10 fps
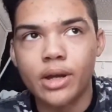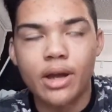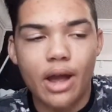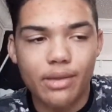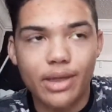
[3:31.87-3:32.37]

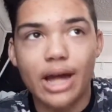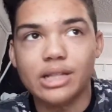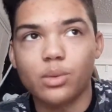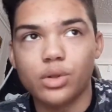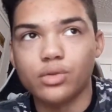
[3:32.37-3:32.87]
and
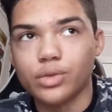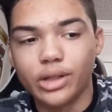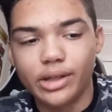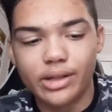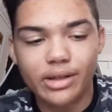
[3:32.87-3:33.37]
that's what's
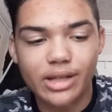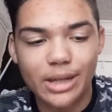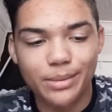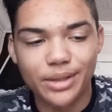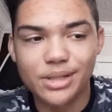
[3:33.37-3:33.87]
really
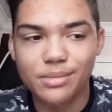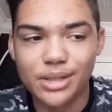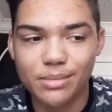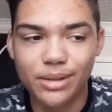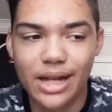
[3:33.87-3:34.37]
keeping this
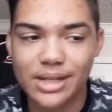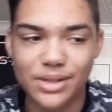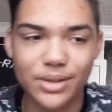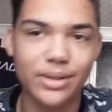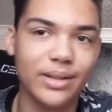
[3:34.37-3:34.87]

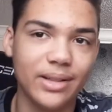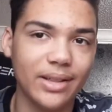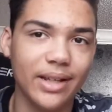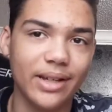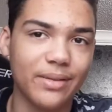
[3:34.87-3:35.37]
blaster
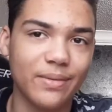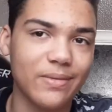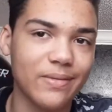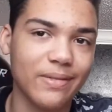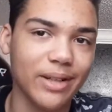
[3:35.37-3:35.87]
like
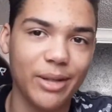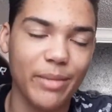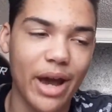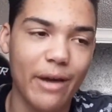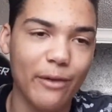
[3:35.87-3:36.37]
really
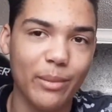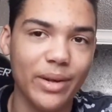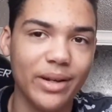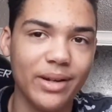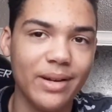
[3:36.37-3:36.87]
bad for
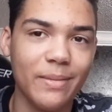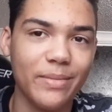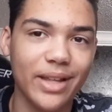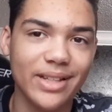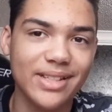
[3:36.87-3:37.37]
me.
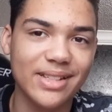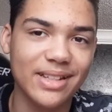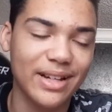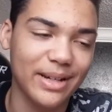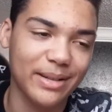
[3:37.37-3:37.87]
That's
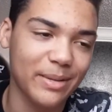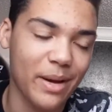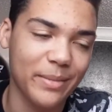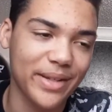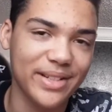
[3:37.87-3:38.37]
I
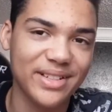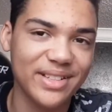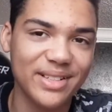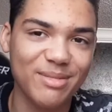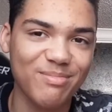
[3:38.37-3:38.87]
mean, it's just,